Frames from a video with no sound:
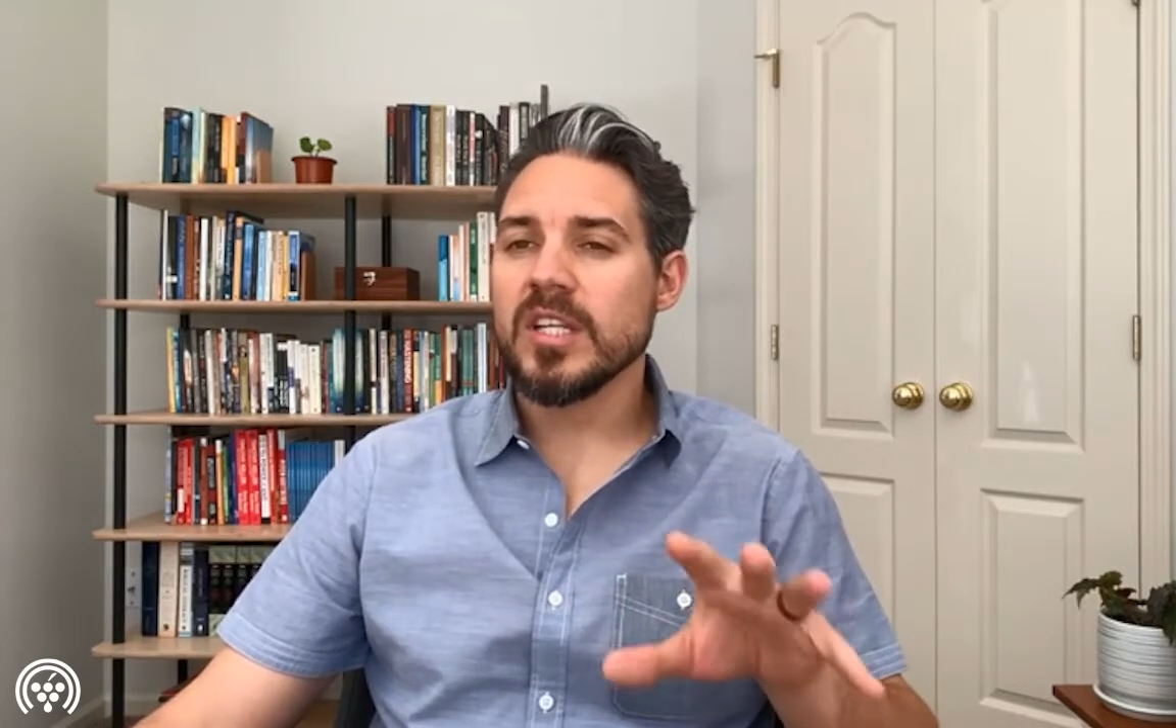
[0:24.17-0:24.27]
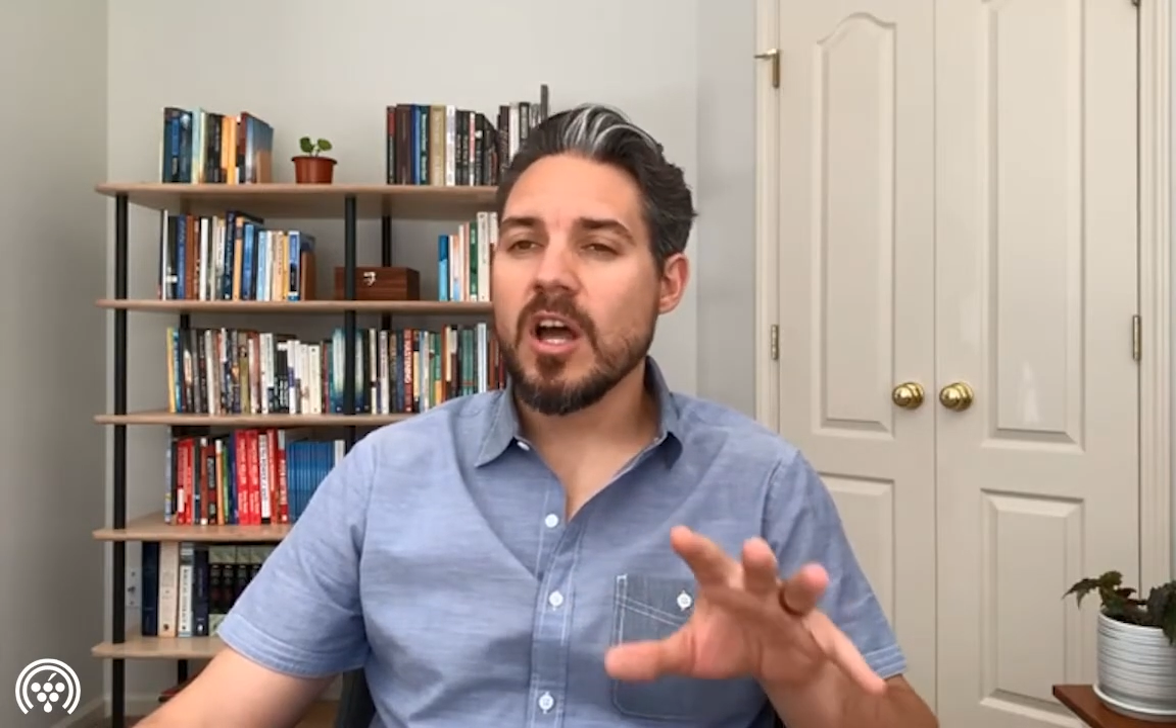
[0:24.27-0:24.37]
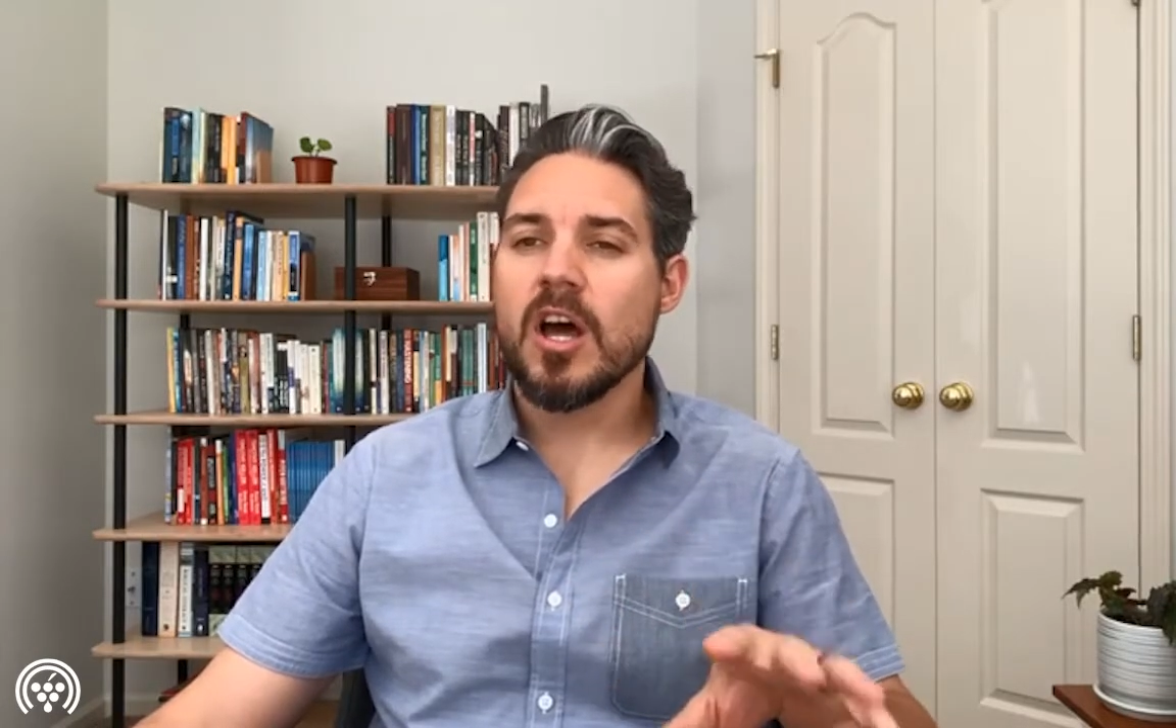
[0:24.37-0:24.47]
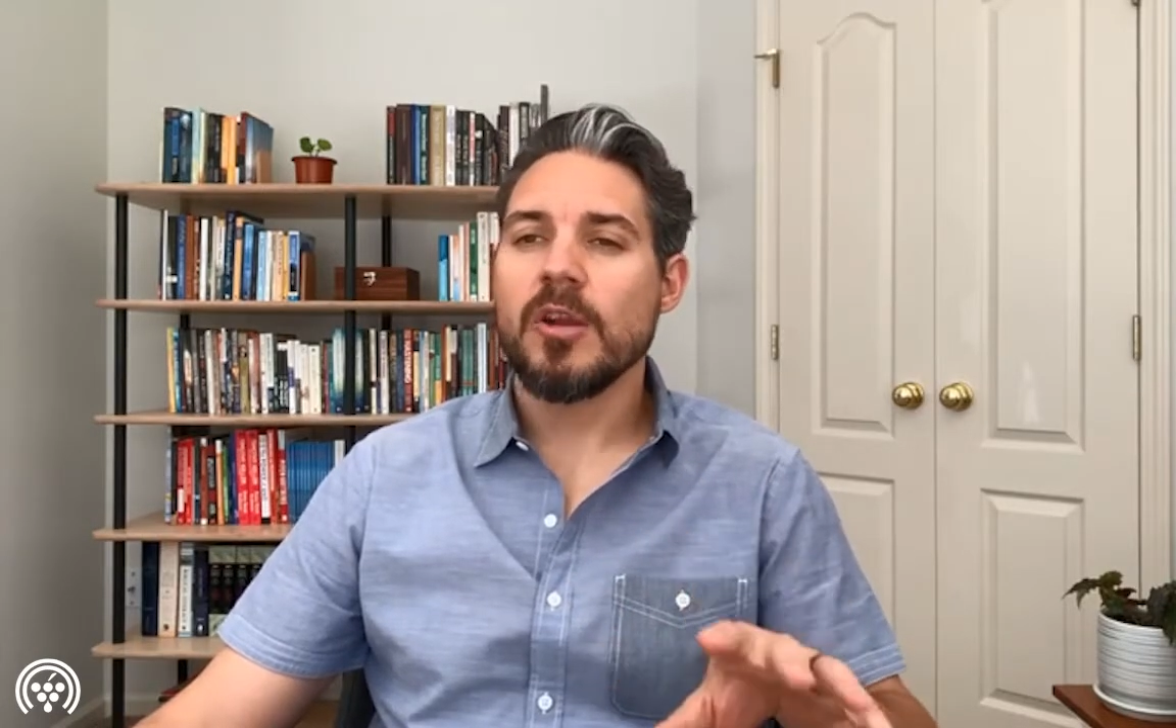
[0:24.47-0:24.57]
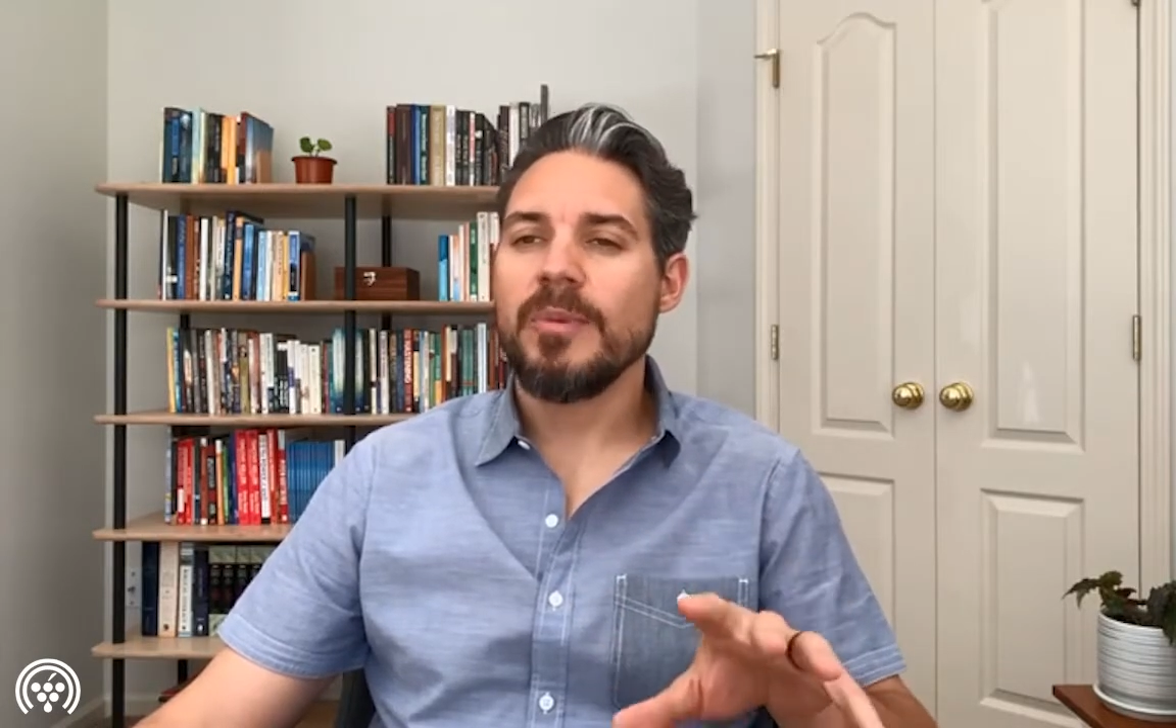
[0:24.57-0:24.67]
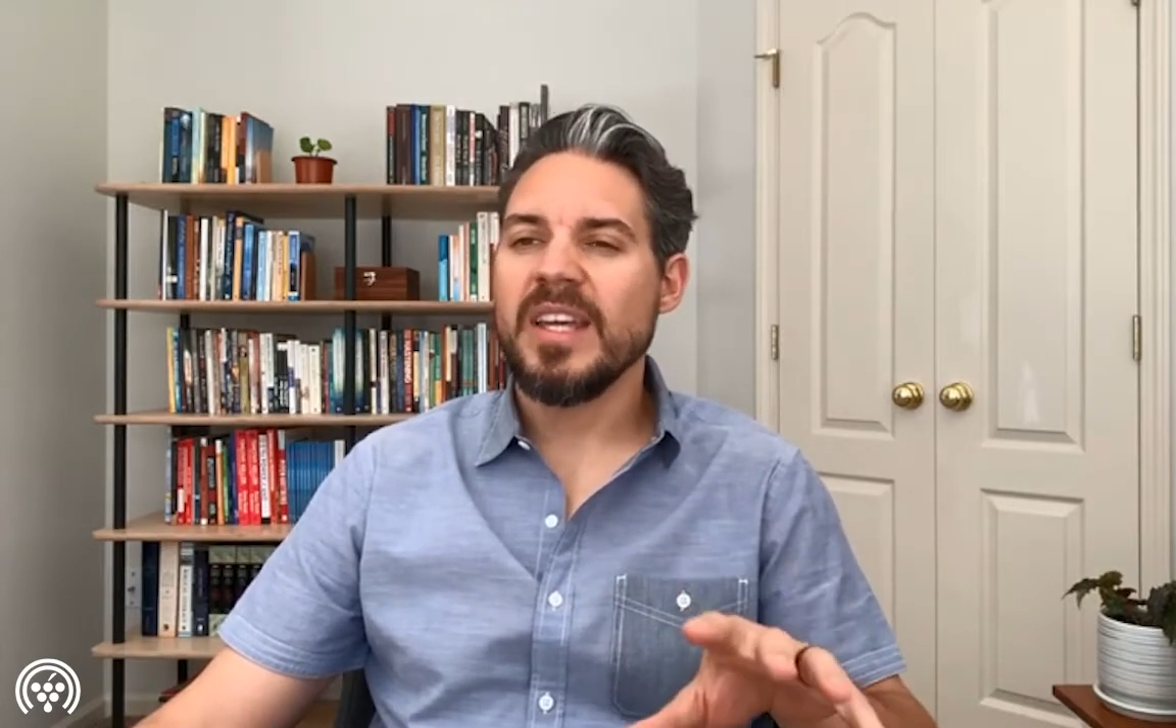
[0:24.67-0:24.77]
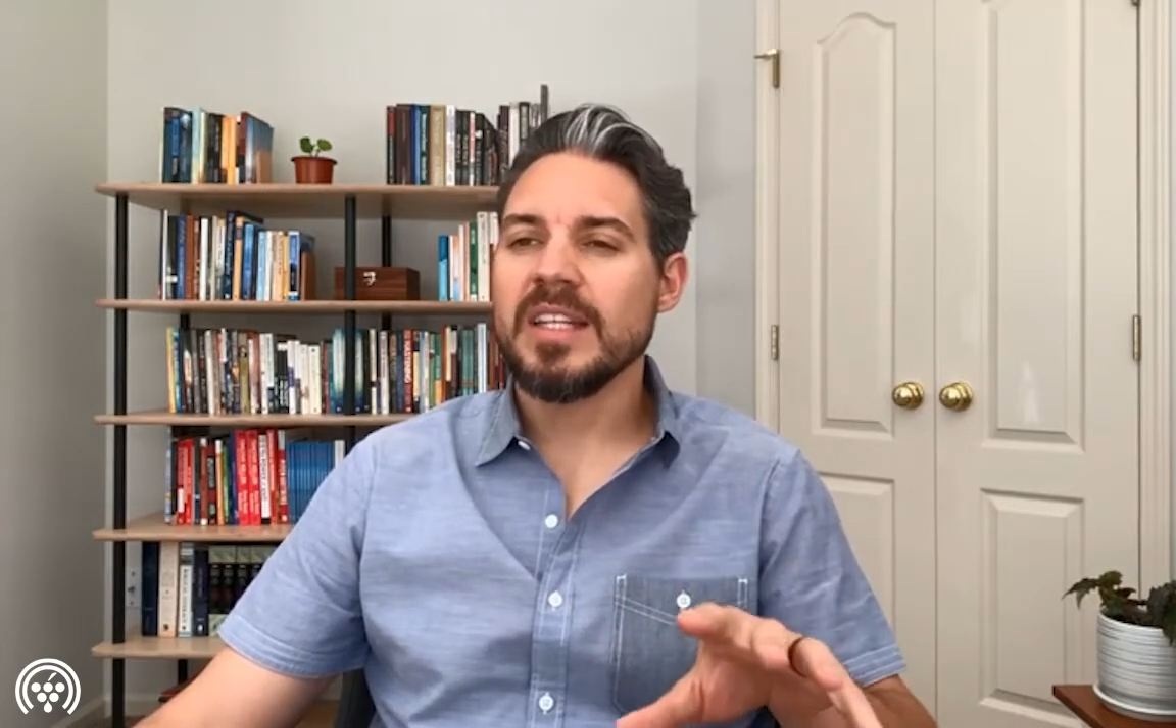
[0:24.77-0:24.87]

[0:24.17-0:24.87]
economy